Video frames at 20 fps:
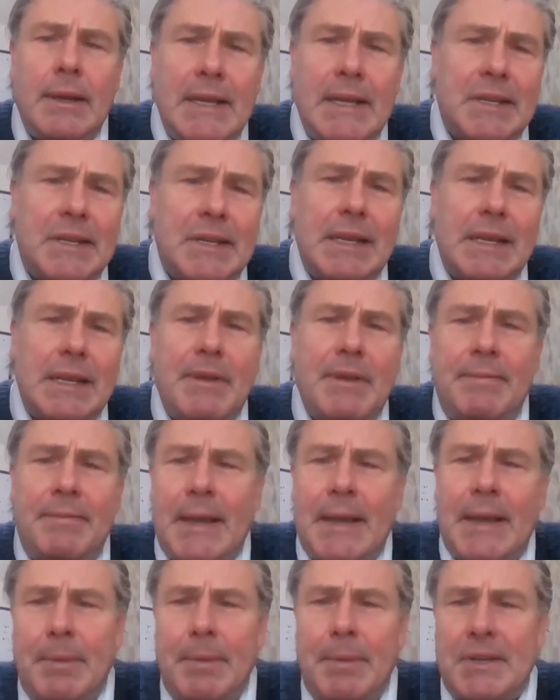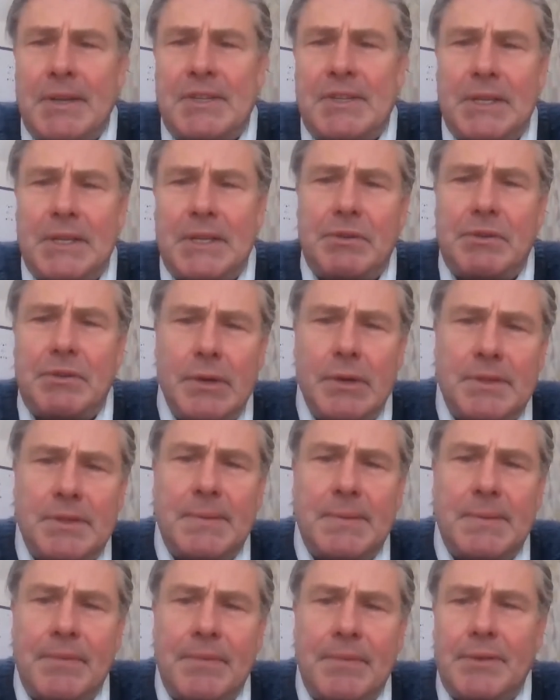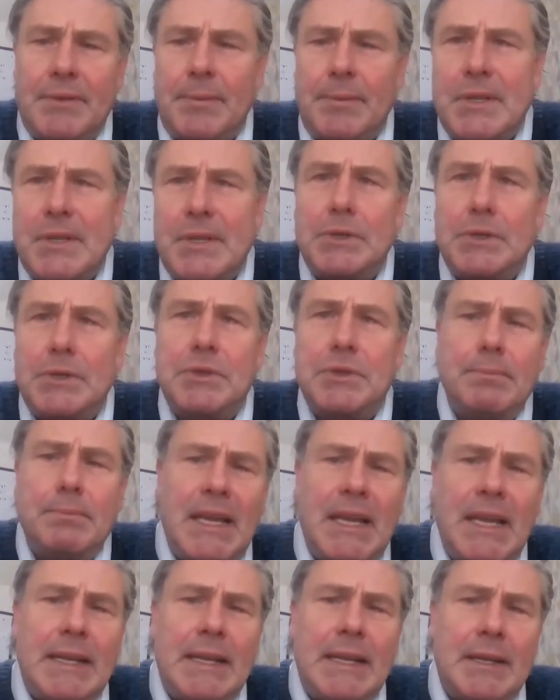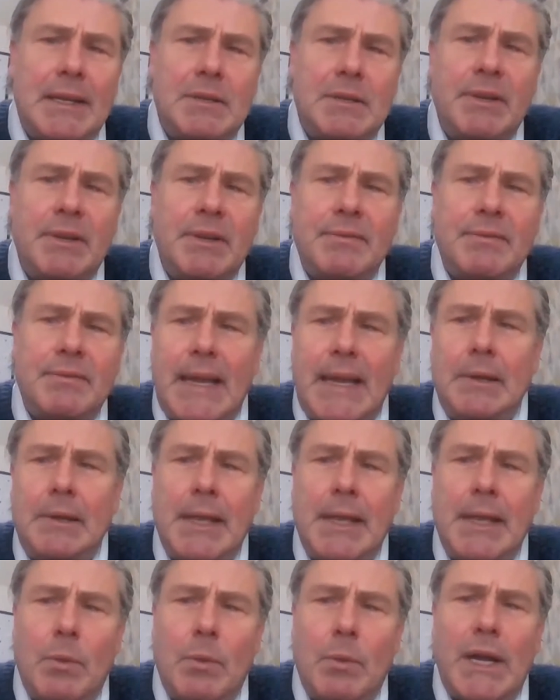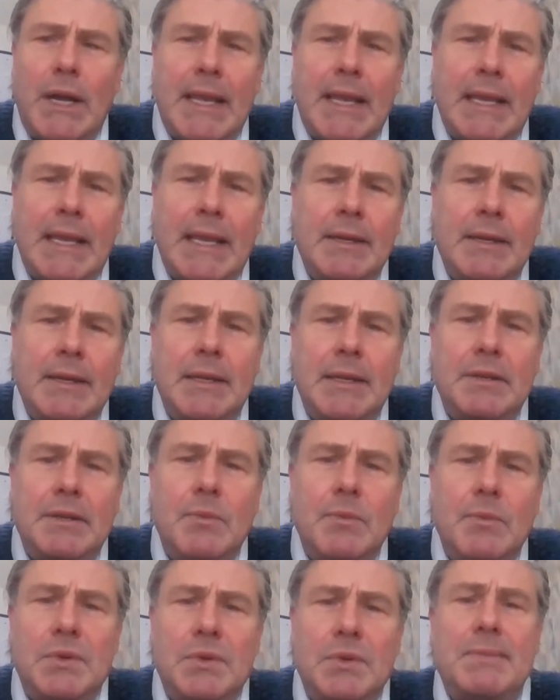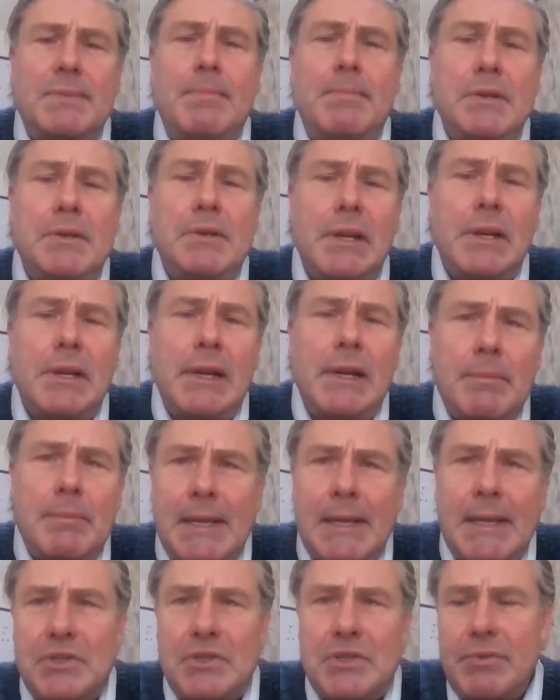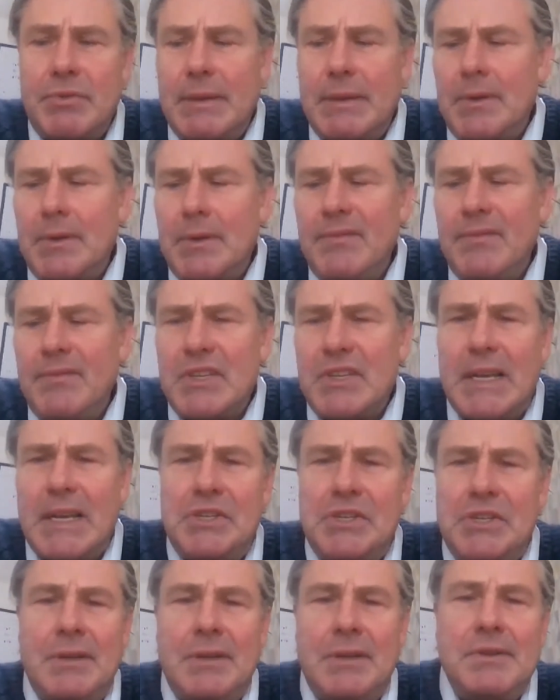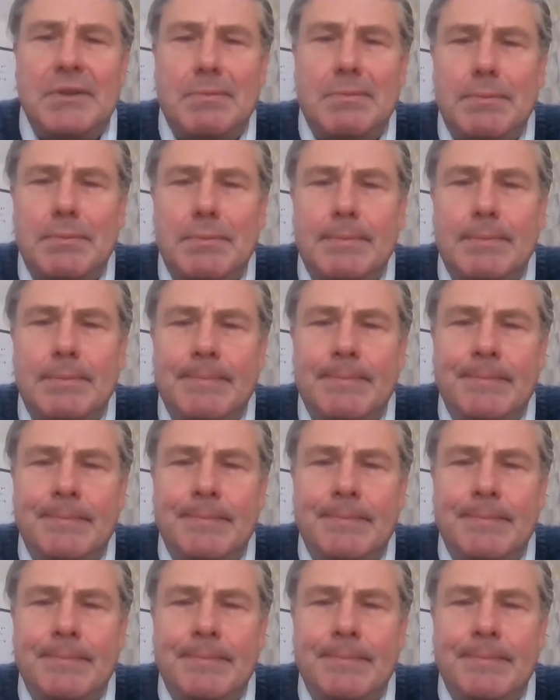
can easily be fed by such groups through social media to inveigle their way into more supposedly mainstream conversations.